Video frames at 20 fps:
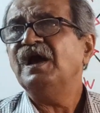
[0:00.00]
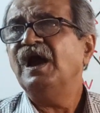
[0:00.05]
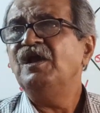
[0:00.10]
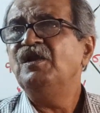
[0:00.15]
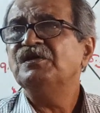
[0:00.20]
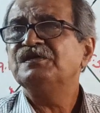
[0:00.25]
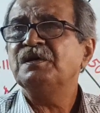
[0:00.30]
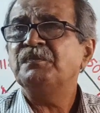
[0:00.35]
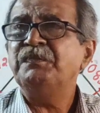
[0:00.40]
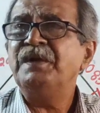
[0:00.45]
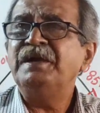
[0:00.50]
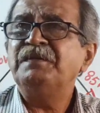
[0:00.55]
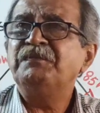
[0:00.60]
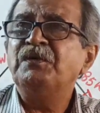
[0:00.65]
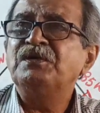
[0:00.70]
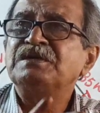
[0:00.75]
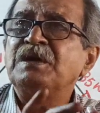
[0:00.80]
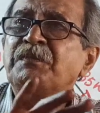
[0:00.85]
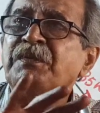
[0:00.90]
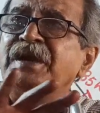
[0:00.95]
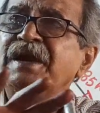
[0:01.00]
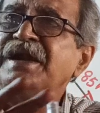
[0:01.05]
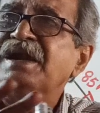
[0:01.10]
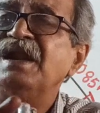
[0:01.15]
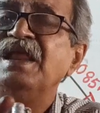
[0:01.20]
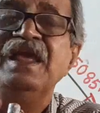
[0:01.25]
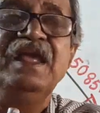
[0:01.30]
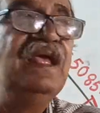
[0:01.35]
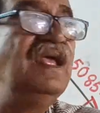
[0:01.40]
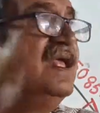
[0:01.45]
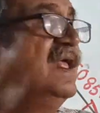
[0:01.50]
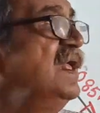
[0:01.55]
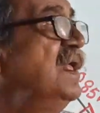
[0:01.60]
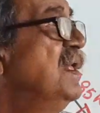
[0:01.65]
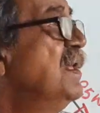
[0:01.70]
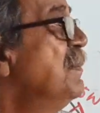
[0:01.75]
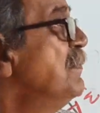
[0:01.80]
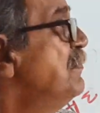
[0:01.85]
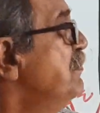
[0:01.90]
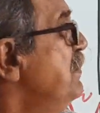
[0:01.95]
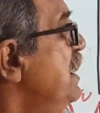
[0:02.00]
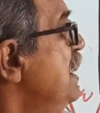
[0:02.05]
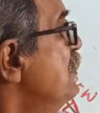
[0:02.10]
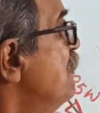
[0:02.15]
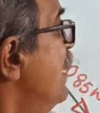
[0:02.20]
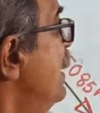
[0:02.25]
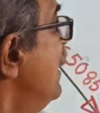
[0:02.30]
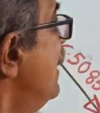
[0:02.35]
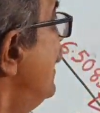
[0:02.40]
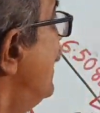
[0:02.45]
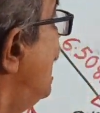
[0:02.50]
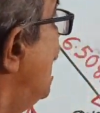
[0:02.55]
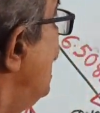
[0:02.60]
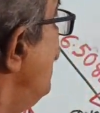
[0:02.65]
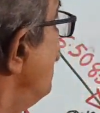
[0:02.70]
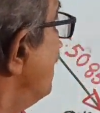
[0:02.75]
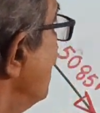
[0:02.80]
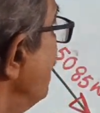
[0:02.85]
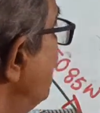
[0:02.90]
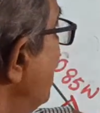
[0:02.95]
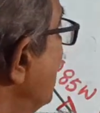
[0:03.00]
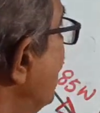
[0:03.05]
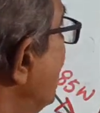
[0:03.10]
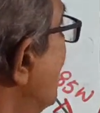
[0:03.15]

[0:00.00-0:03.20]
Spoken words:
I will put separately. Meanwhile, I will run the